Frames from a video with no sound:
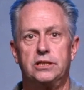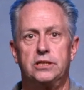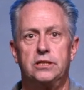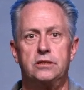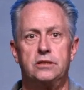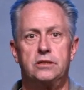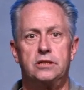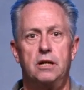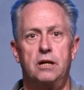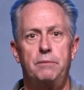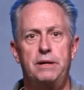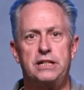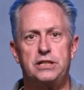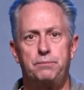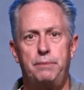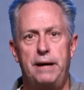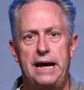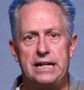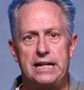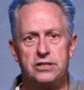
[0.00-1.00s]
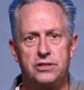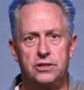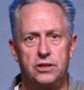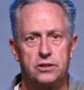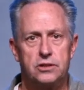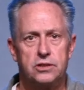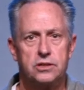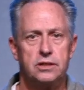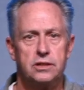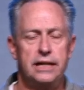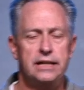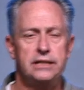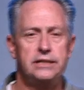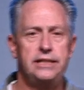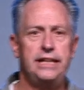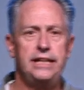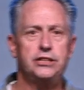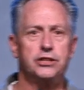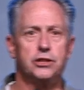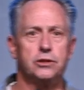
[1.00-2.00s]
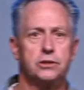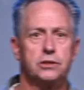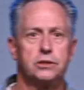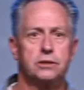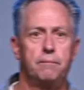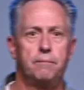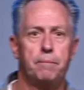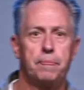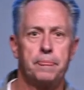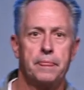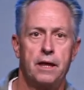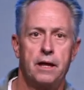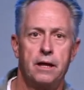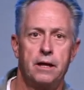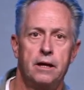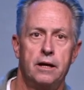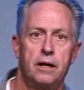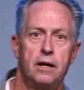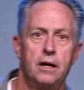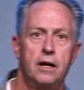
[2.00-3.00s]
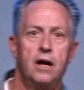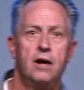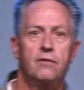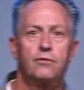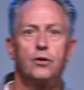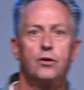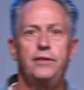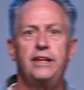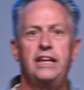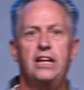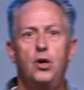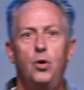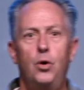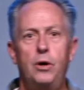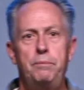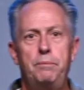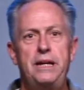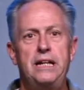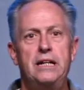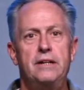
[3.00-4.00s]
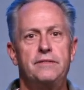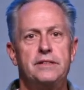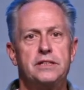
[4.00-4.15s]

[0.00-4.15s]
and some as pastors and teachers, for the equipping of the